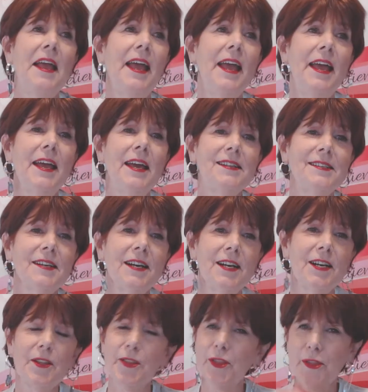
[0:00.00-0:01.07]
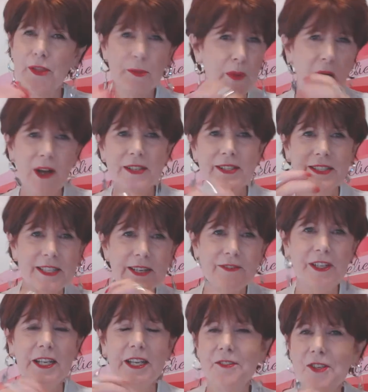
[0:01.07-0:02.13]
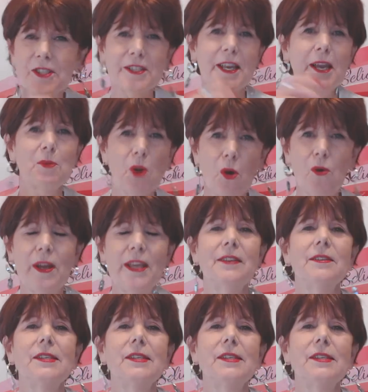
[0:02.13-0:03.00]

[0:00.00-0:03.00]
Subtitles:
And the positivity just kept going.